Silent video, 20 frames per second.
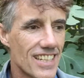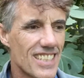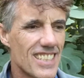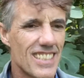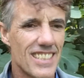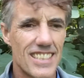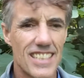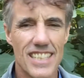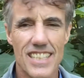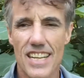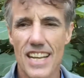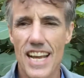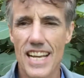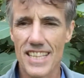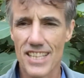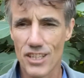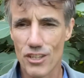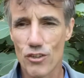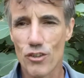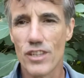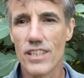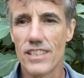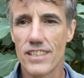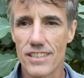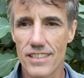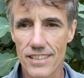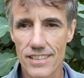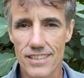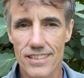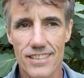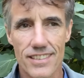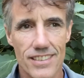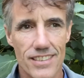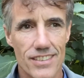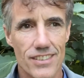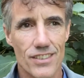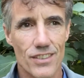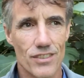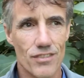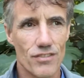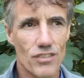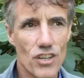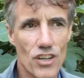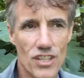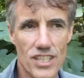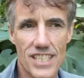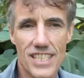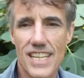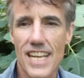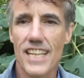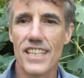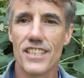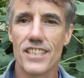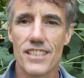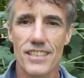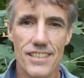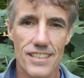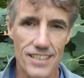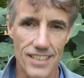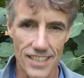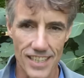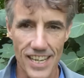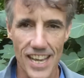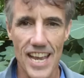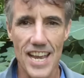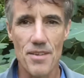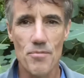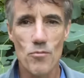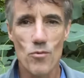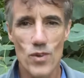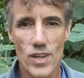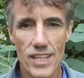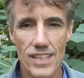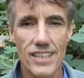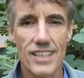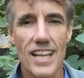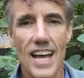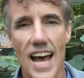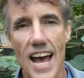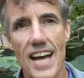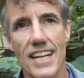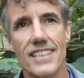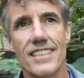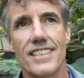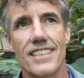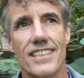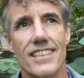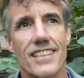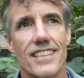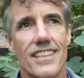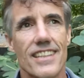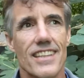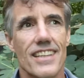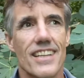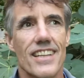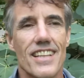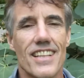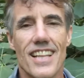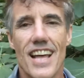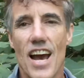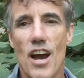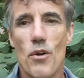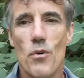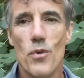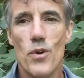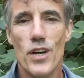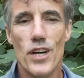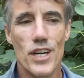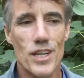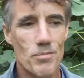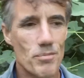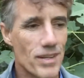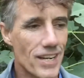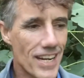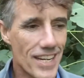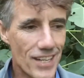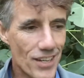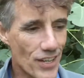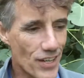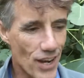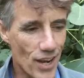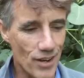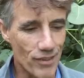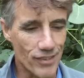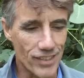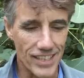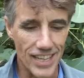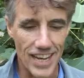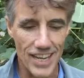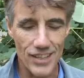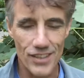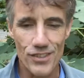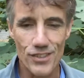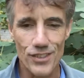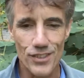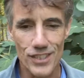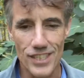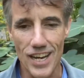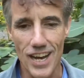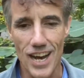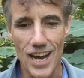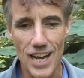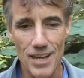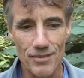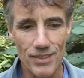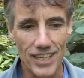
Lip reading: didn't like the Christian sort of connotations that came with that word, but I got over that through time.